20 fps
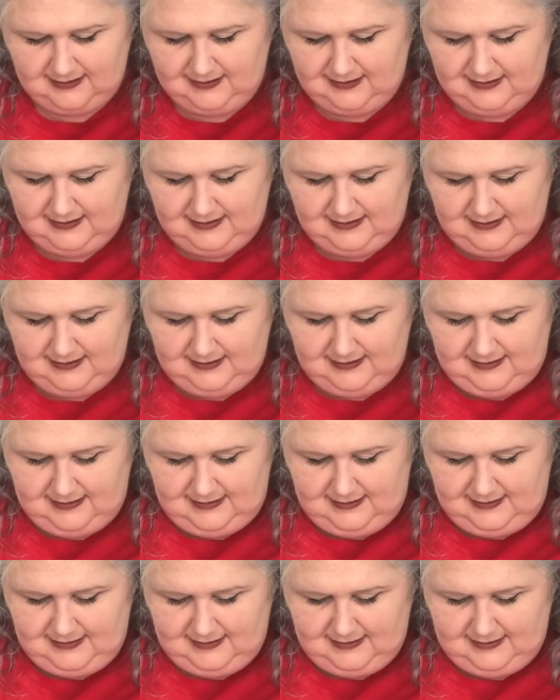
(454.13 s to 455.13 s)

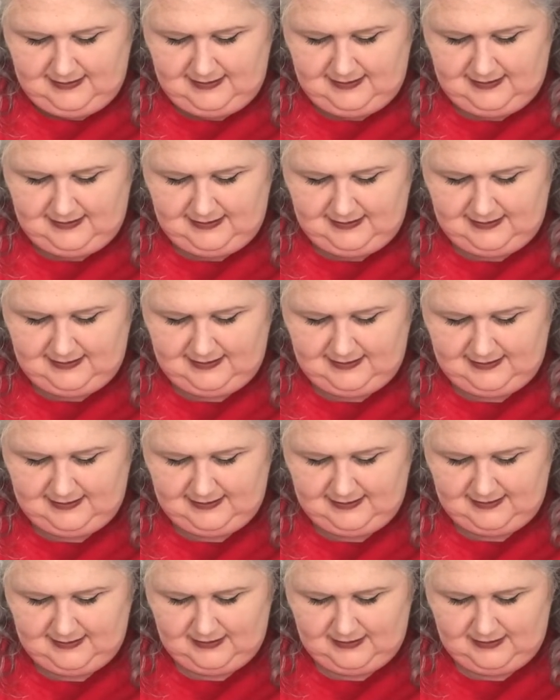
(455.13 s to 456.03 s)
No one is speaking in this clip.